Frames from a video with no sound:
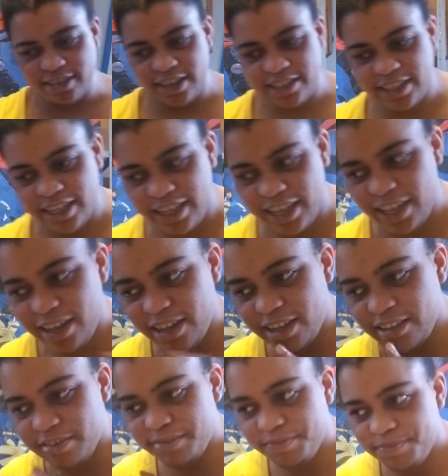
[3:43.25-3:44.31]
like they
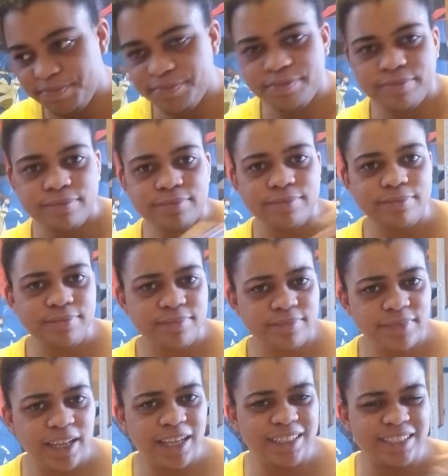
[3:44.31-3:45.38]
can't
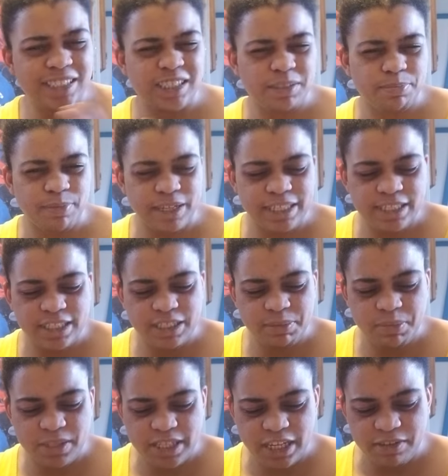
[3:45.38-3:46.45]
express
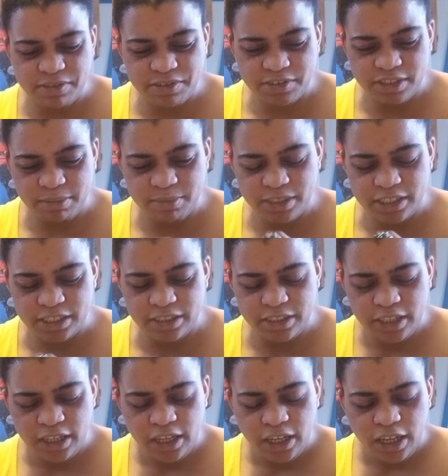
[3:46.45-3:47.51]
themselves or something.
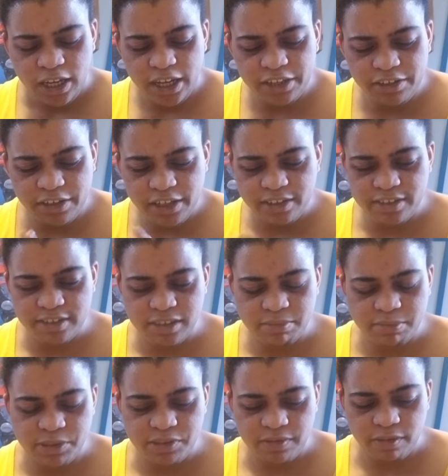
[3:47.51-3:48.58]
Underneath is the
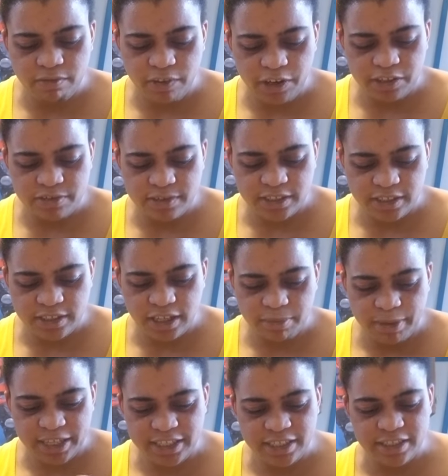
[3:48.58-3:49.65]
Moon reverse, which is like
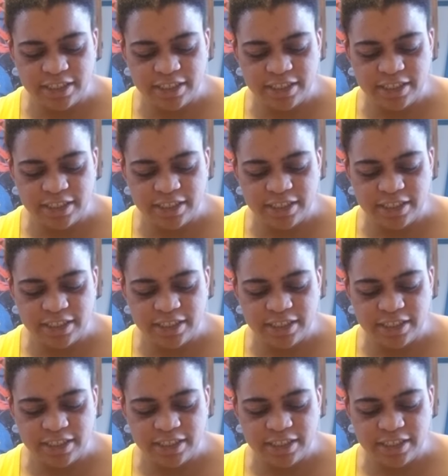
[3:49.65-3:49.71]
Pisces,